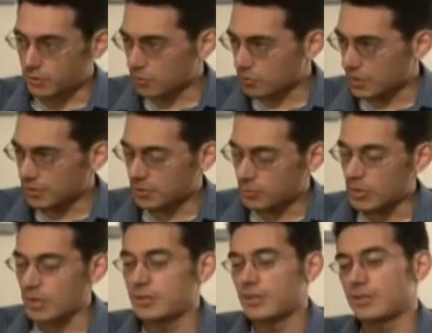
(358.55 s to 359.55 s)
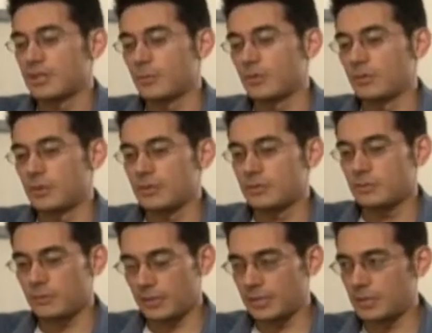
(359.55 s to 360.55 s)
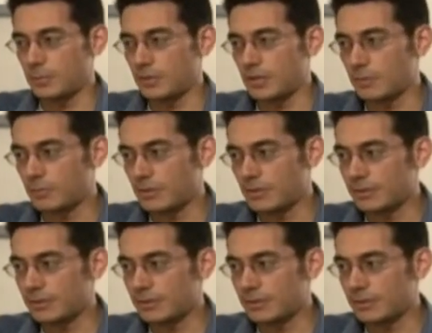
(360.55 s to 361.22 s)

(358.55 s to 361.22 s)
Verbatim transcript: other crazy projects I'm doing to really keep it up.